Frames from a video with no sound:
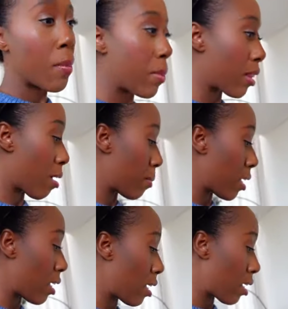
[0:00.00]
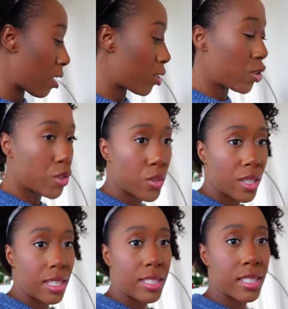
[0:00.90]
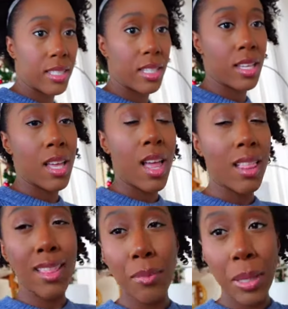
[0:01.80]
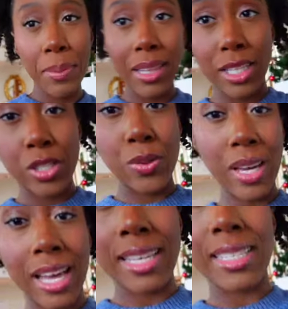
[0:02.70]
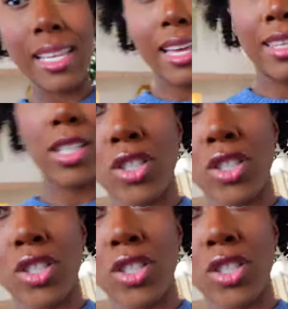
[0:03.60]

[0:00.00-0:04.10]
But let me do this. Let me place you guys and then